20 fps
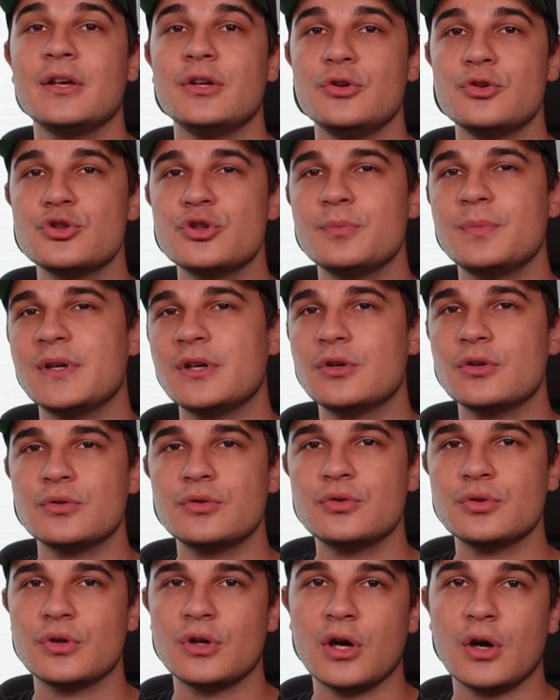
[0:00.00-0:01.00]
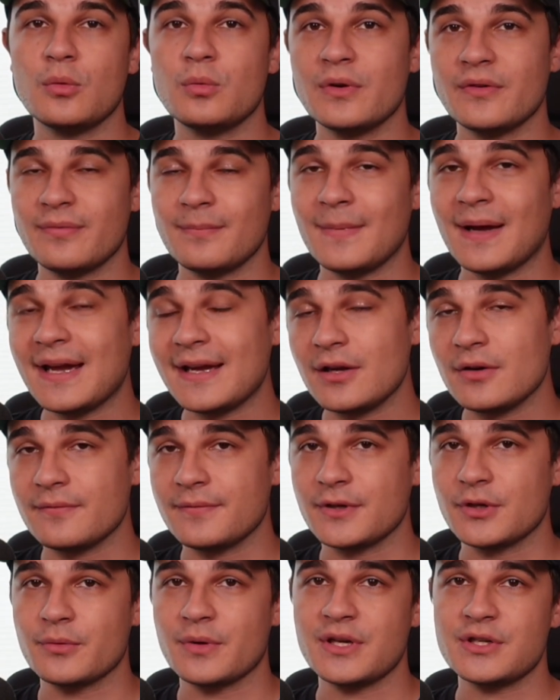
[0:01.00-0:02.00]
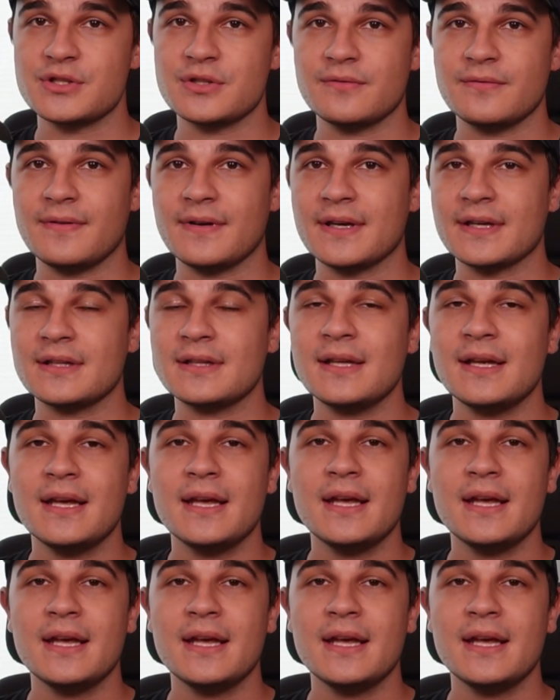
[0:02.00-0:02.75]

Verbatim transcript: you should be good to go with my configuration file.